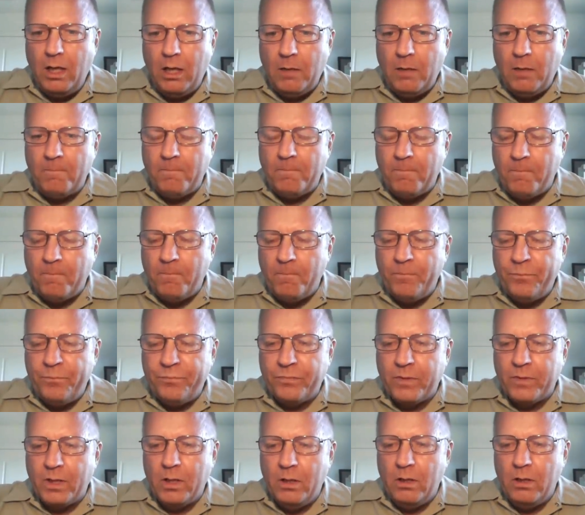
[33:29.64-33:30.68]
Um,
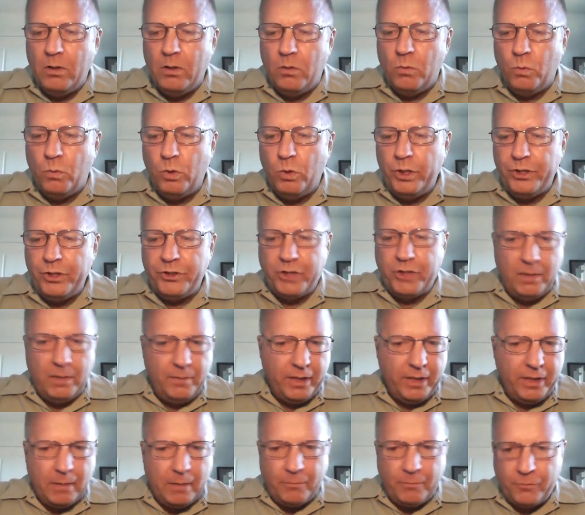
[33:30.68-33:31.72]
was
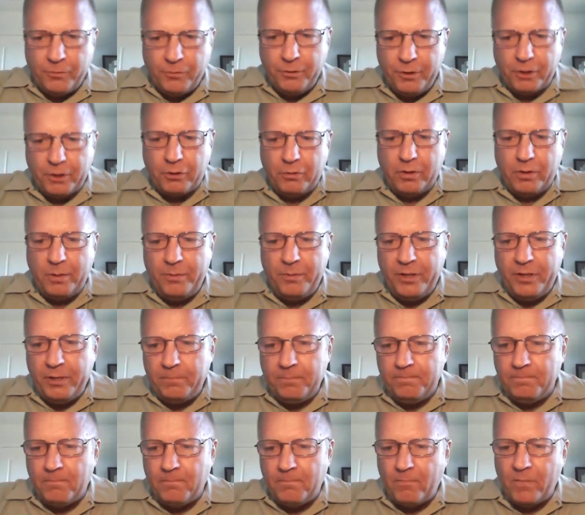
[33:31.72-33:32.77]
coming up through the
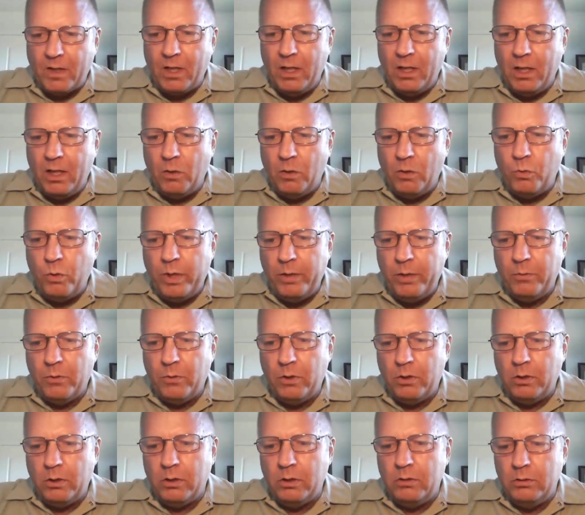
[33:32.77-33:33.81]
Caribbean. Uh, we
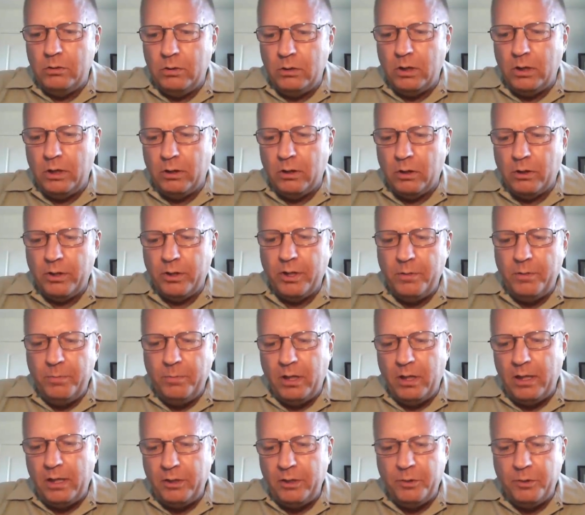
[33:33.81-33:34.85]
were
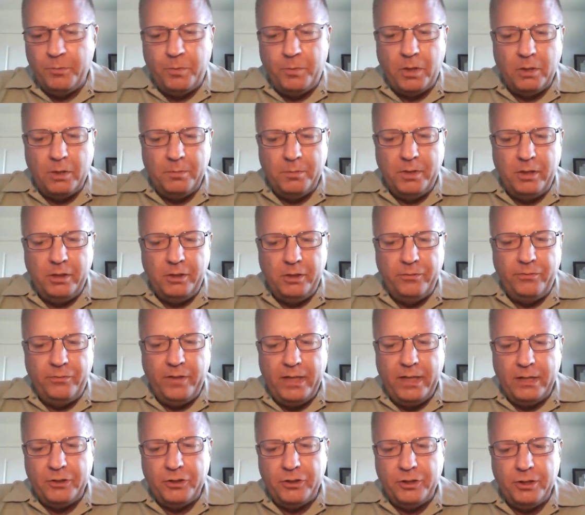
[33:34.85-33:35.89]
alerted by the Department of
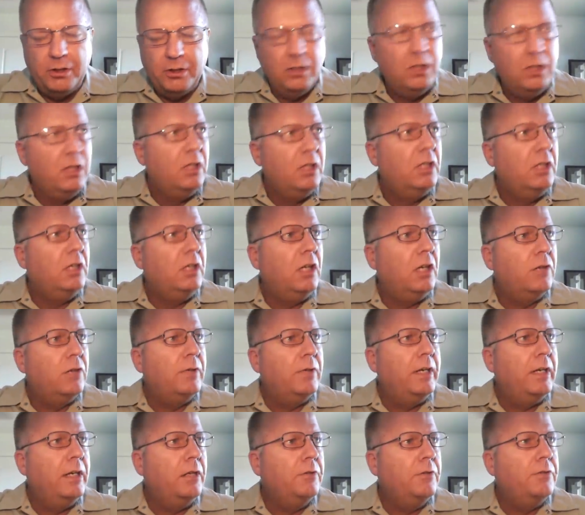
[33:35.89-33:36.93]
Defense
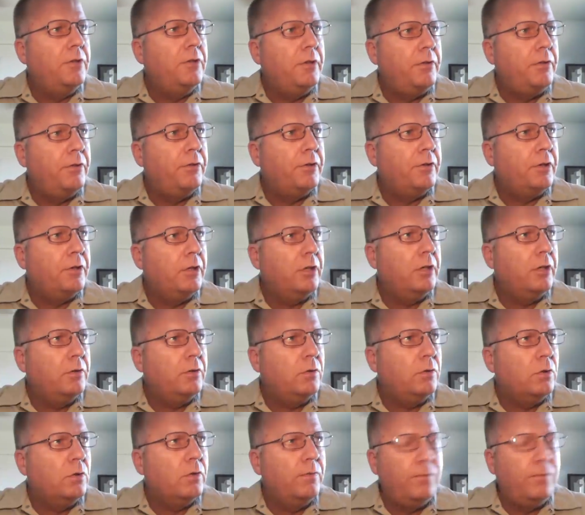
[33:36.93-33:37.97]
around the
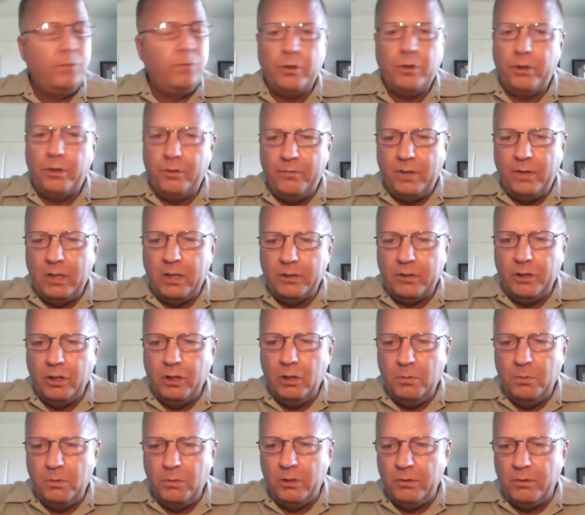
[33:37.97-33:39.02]
3rd or 4th of
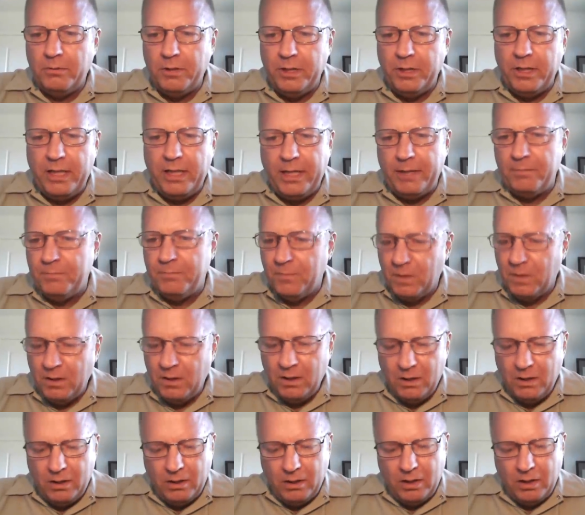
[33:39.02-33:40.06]
October that, hey,
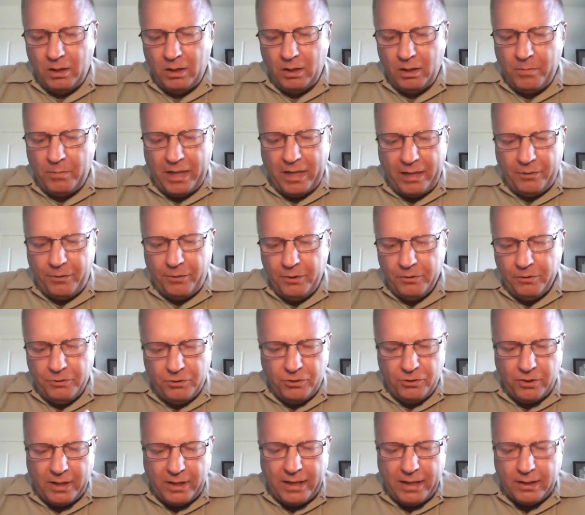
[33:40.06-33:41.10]
uh,
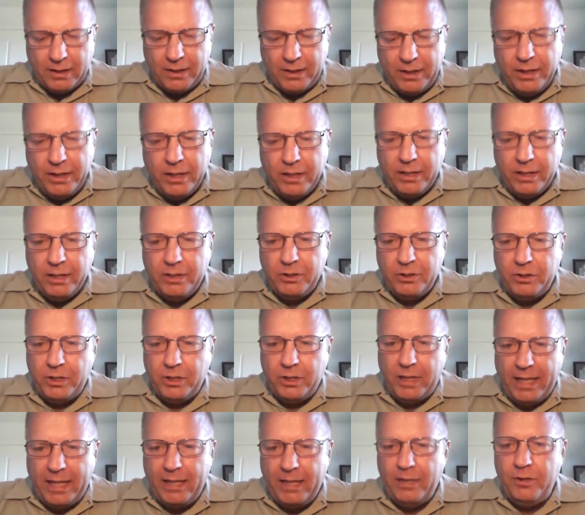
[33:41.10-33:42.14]
Matthew's track
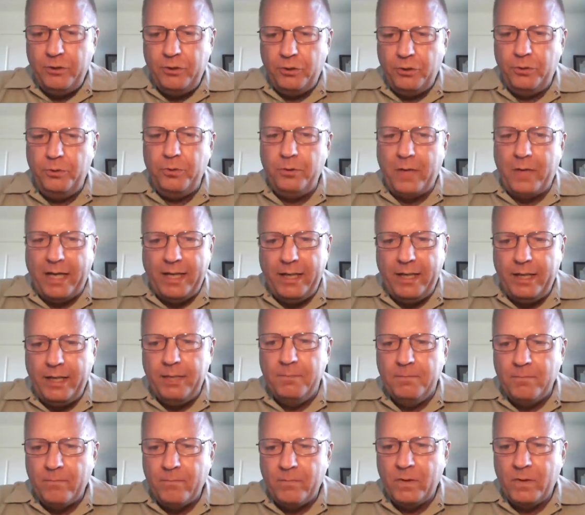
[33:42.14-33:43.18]
is headed to
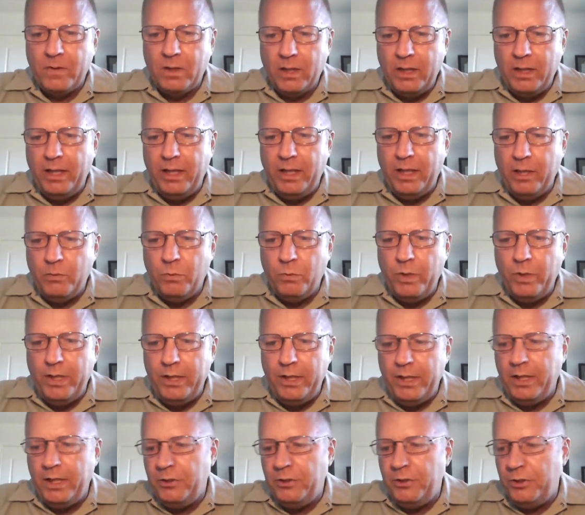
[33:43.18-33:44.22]
Haiti, and
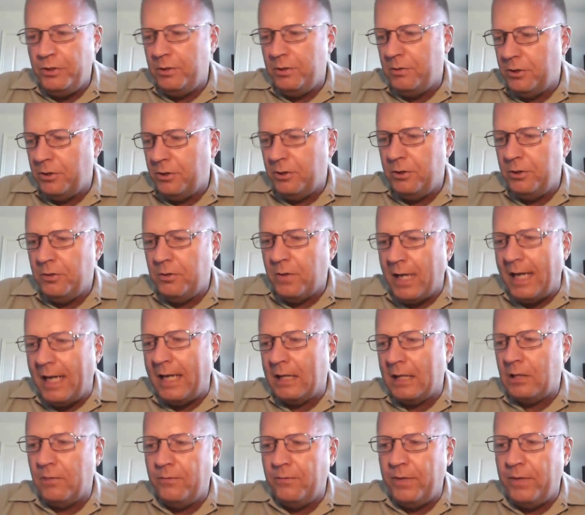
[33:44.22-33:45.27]
we need you to
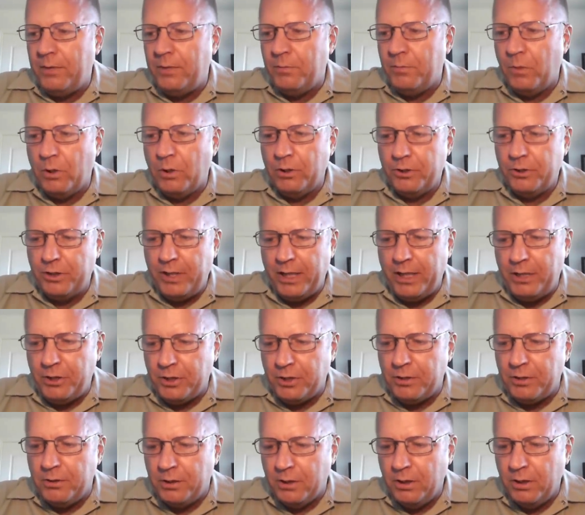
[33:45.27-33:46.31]
activate Mars
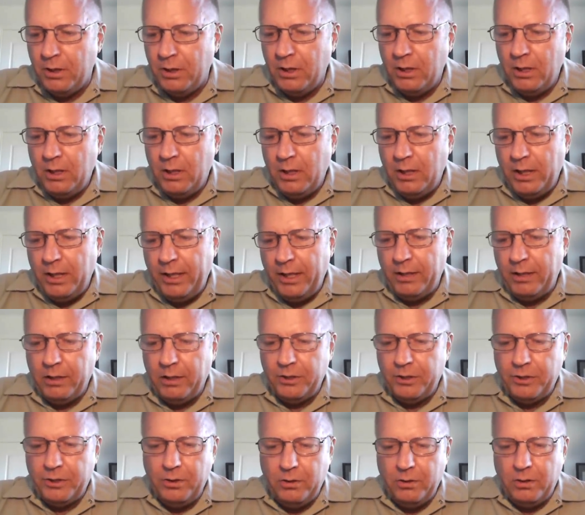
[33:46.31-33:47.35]
stations and
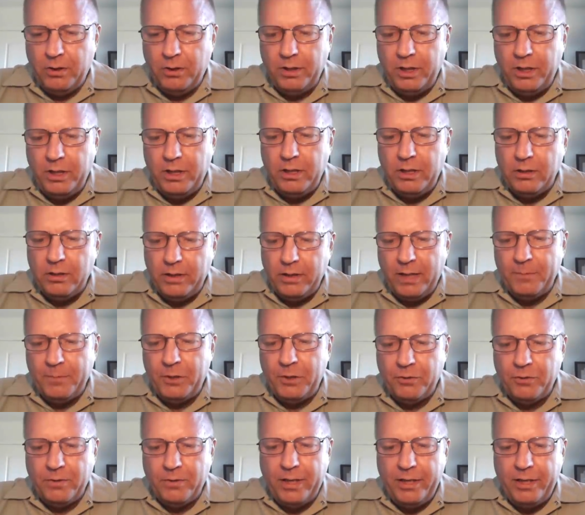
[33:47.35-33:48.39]
listen on the
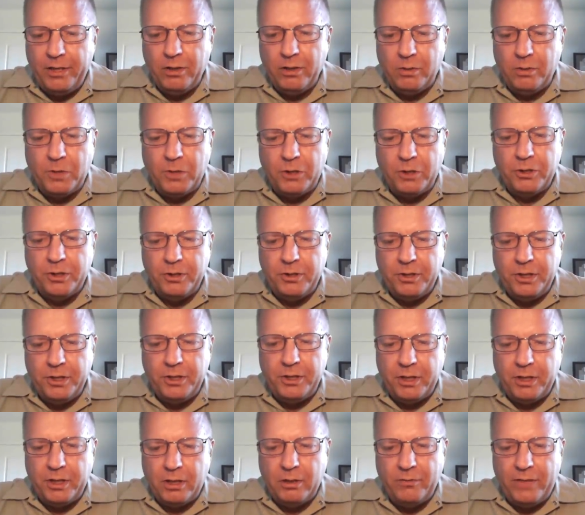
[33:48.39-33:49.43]
Amateur Radio
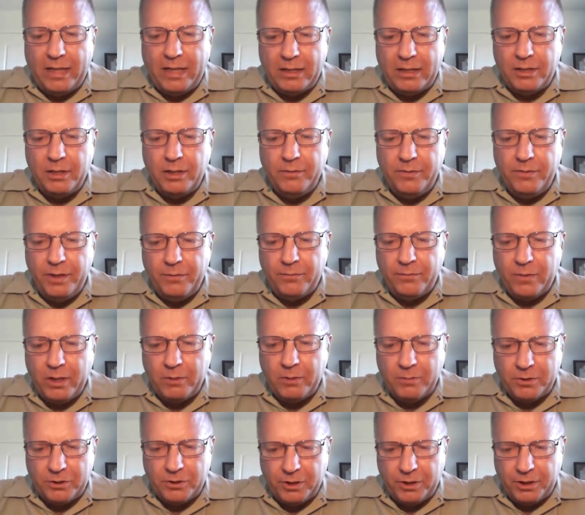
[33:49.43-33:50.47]
Emergency Center of Activity
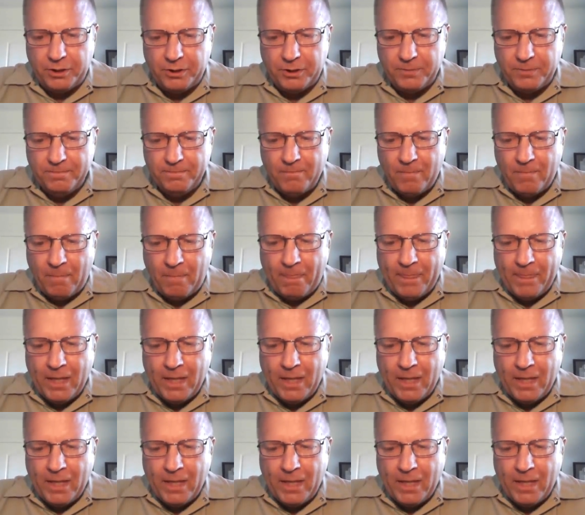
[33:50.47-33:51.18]
frequencies.